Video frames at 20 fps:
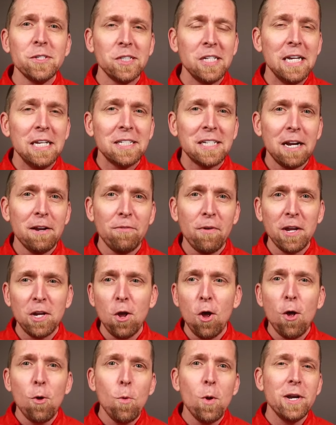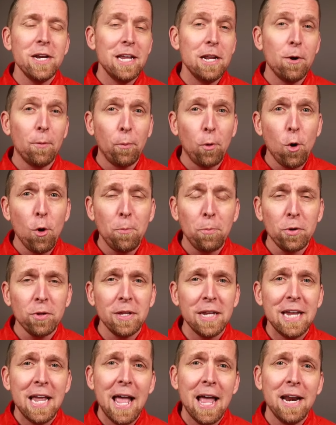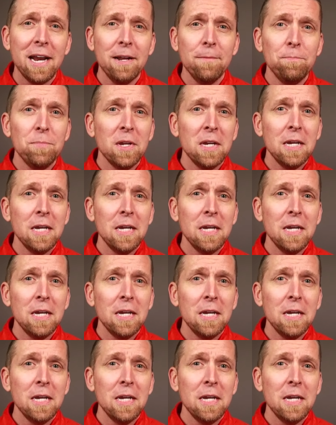scenes that if I call one inappropriately at